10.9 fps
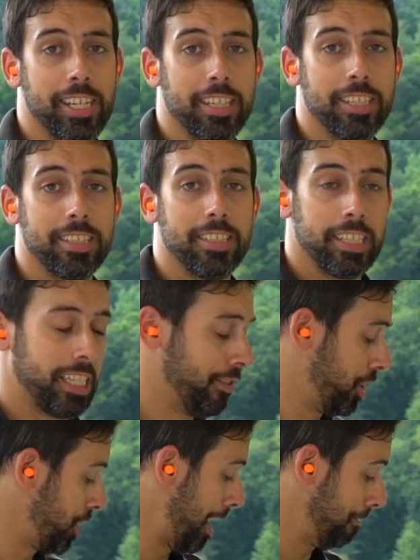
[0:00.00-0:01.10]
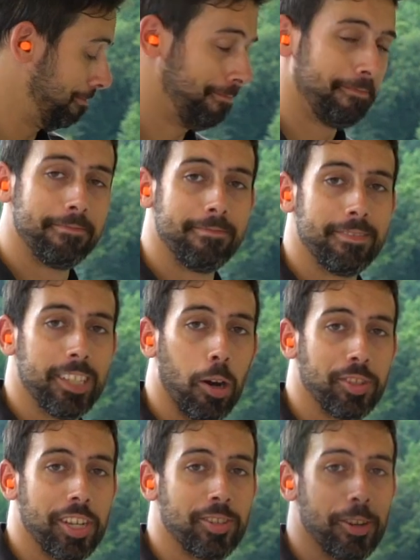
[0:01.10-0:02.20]
and give it a shot. Hope to
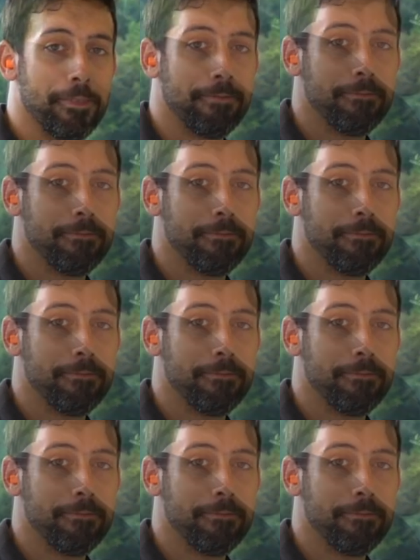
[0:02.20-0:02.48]
see you soon.